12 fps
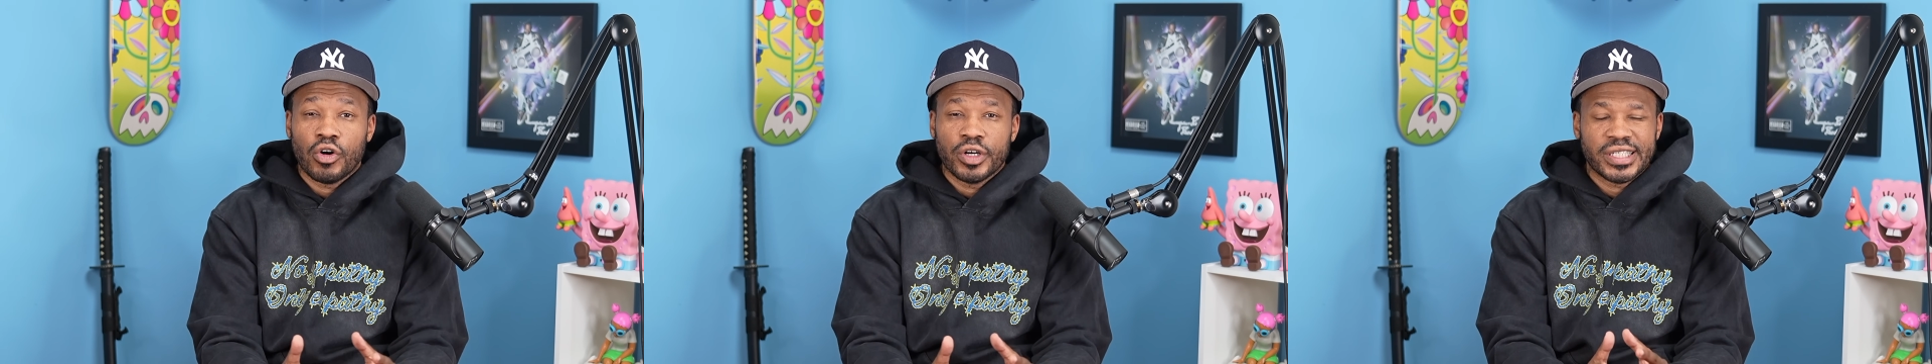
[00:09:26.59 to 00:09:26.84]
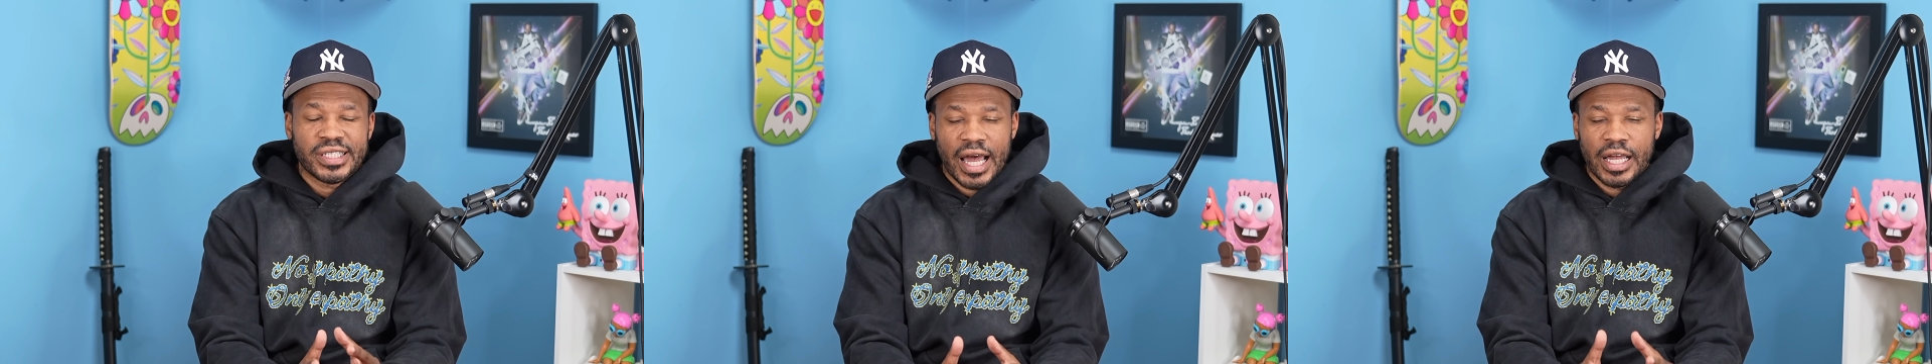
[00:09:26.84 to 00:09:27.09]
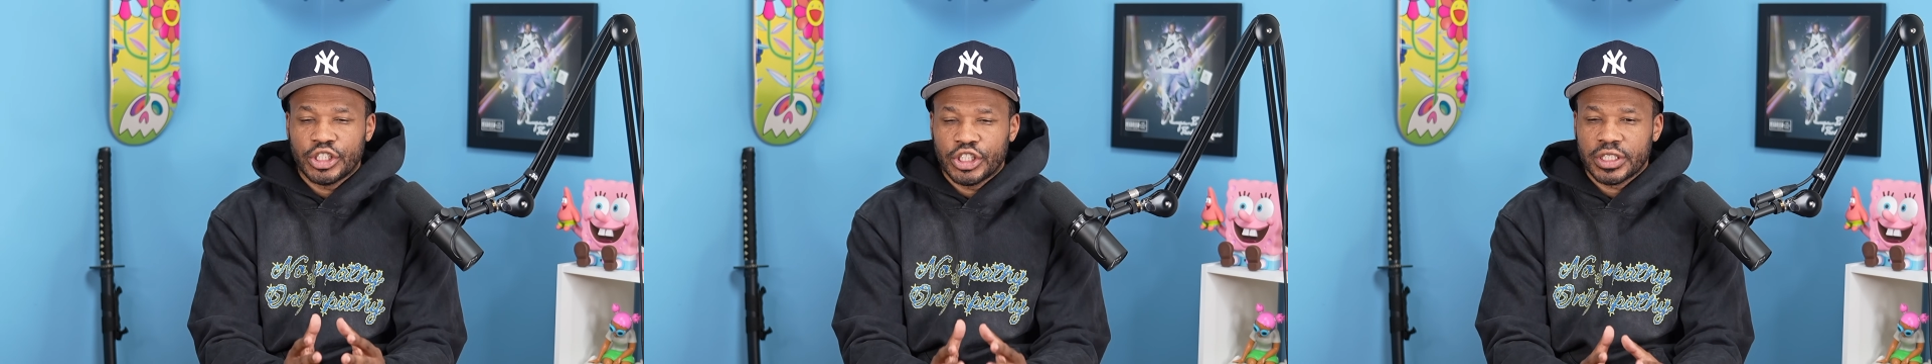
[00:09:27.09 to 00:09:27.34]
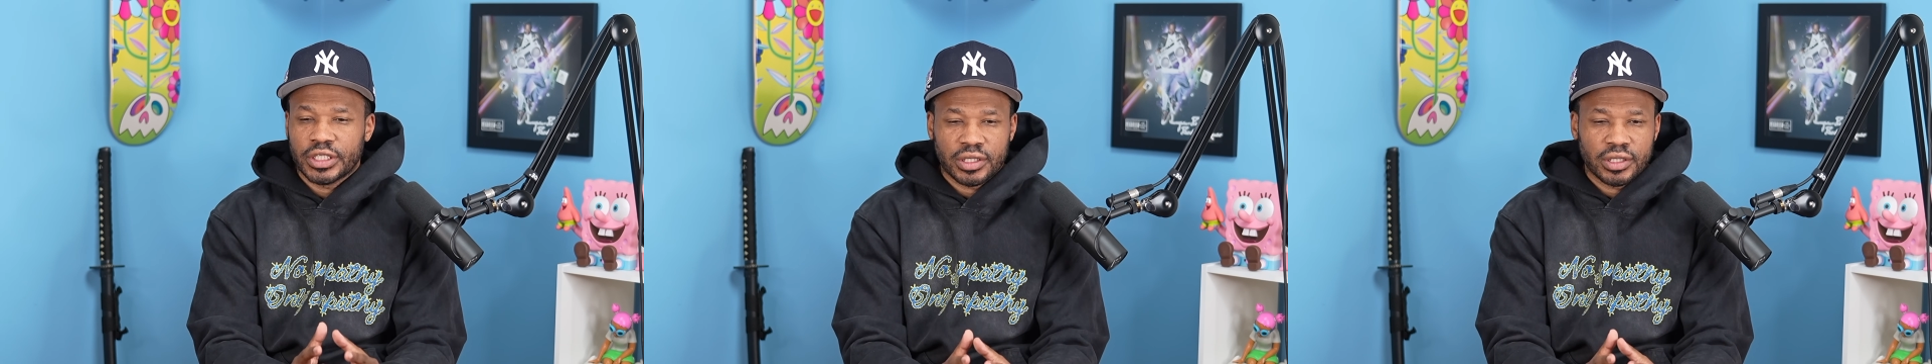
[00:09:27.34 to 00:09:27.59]
It's not
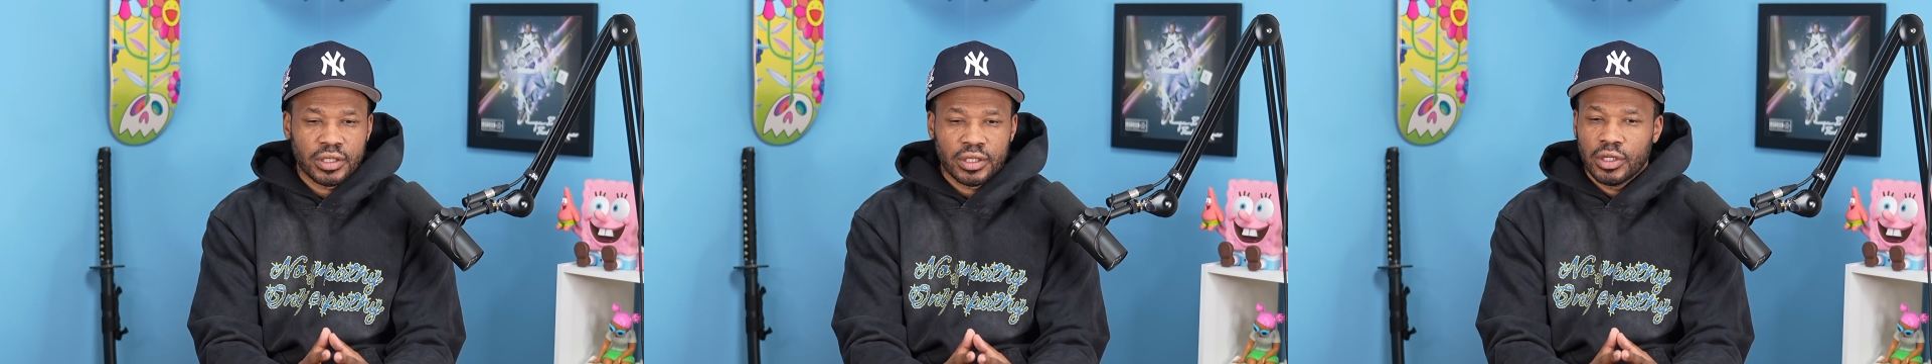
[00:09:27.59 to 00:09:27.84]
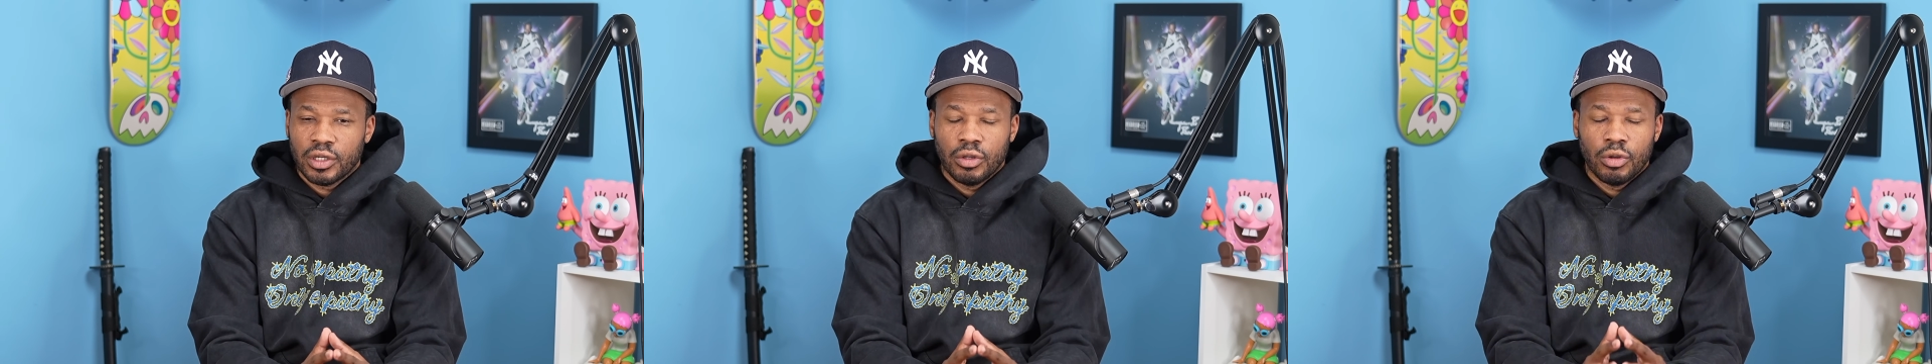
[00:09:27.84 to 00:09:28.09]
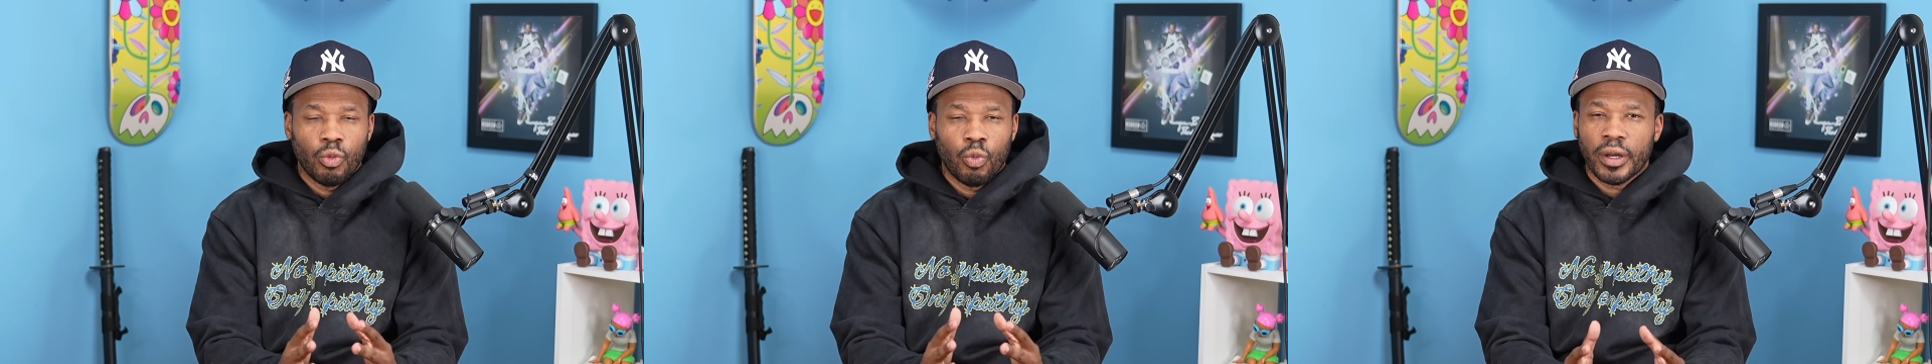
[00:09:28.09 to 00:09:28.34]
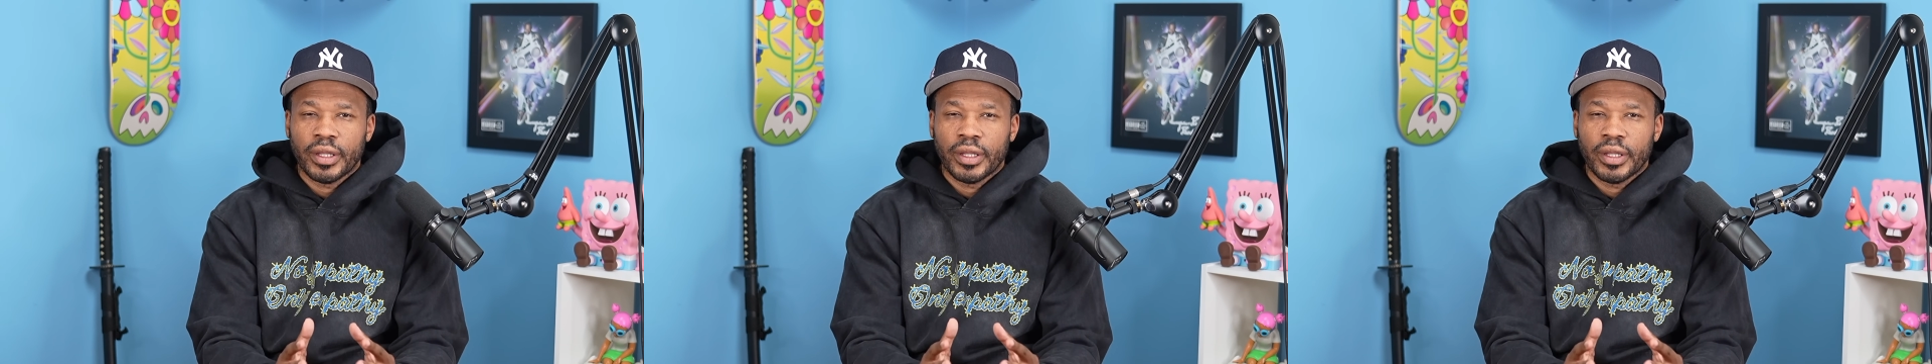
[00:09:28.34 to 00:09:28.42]
just one,